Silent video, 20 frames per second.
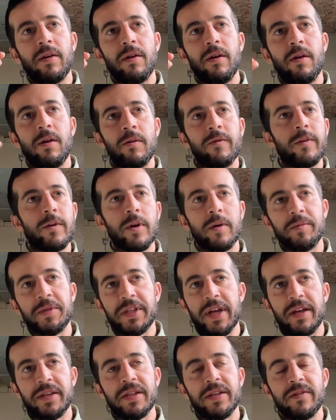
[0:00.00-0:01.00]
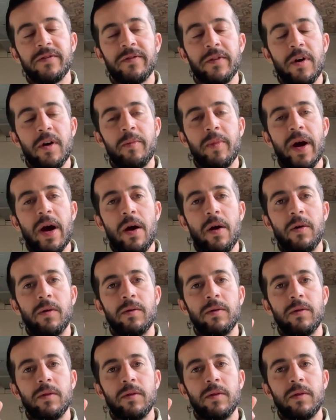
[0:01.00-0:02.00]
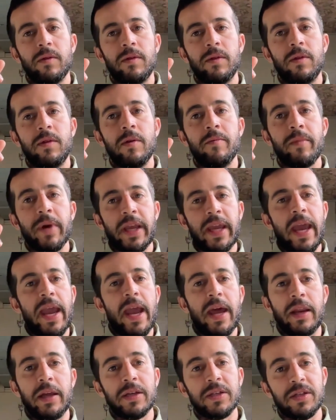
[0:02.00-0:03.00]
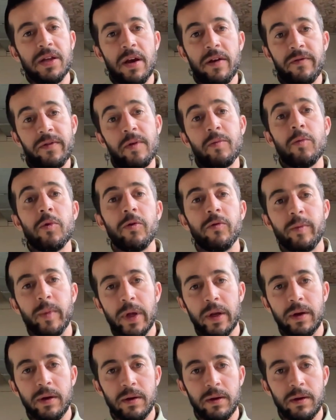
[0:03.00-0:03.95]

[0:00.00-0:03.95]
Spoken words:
over obsessive about the mechanics of the movement